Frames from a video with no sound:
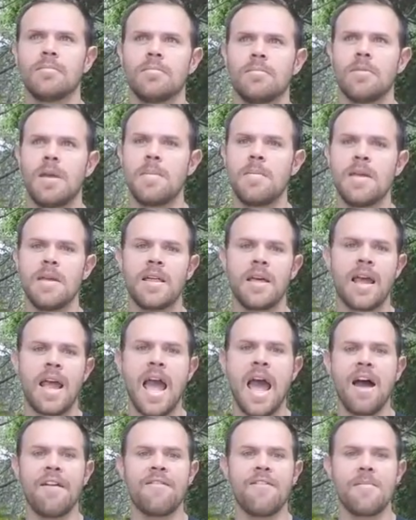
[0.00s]
maybe like
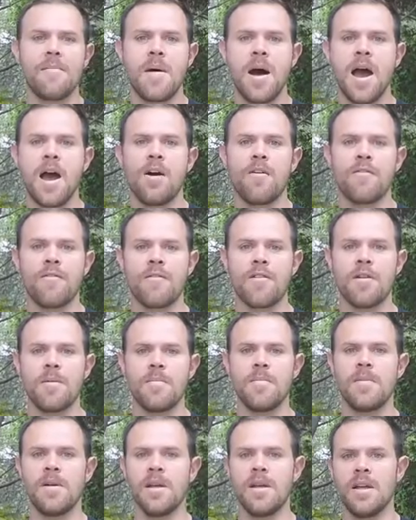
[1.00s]
half a mile
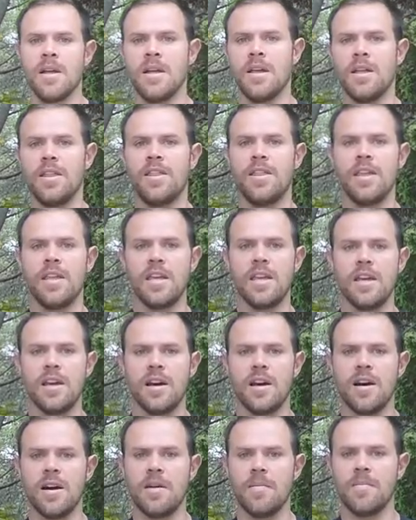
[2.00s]
from the
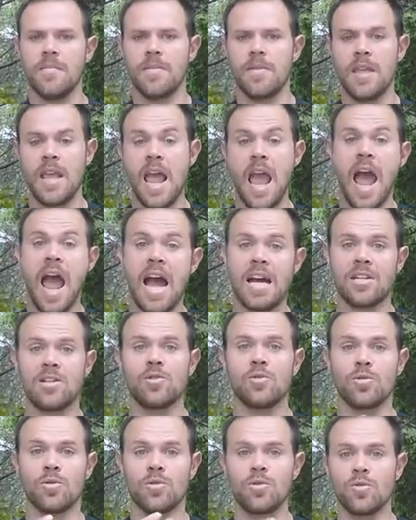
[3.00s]
um, the
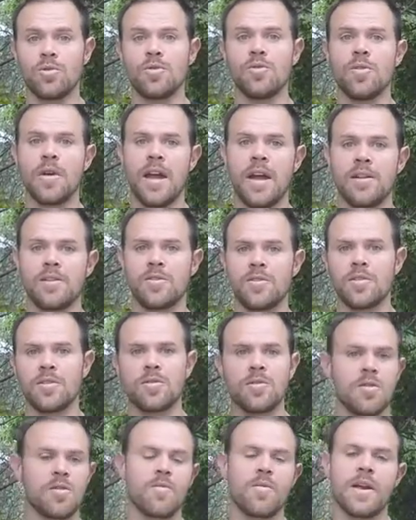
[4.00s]
actual true
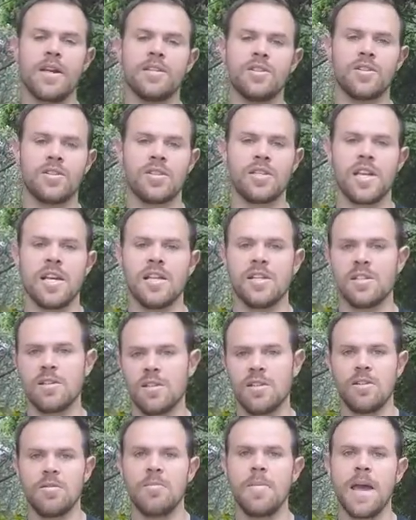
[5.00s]
entrance of the ranger
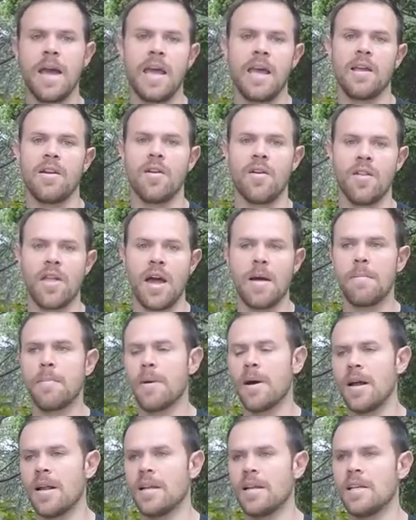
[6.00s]
station and you pay and all that,
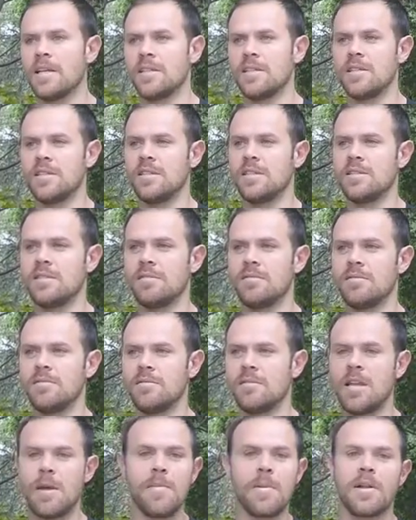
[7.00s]
but it's
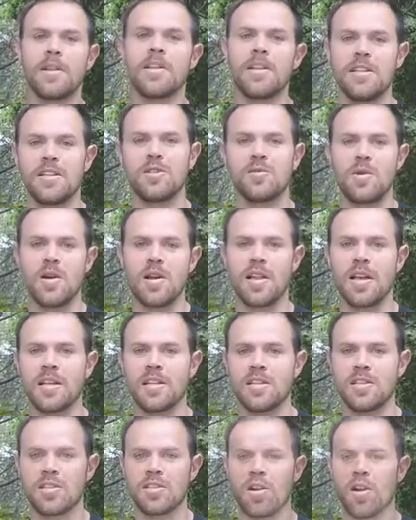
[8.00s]
typically this is where I like
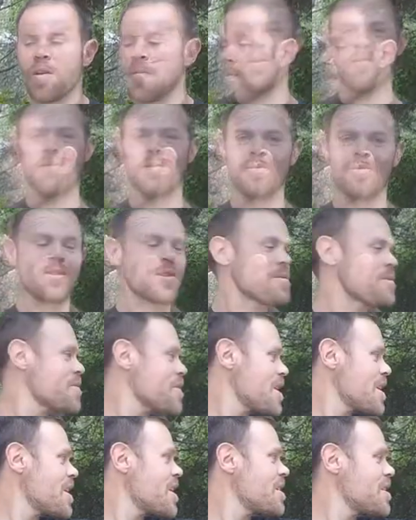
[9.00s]
to start. We're gonna be
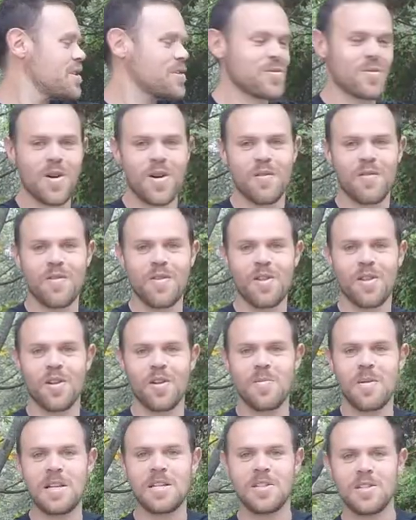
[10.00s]
running on this road for a
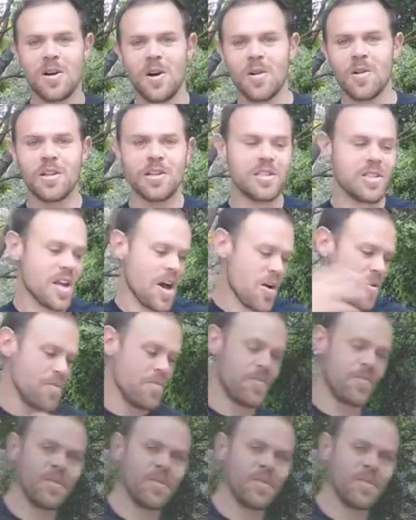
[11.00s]
little bit, so let's go.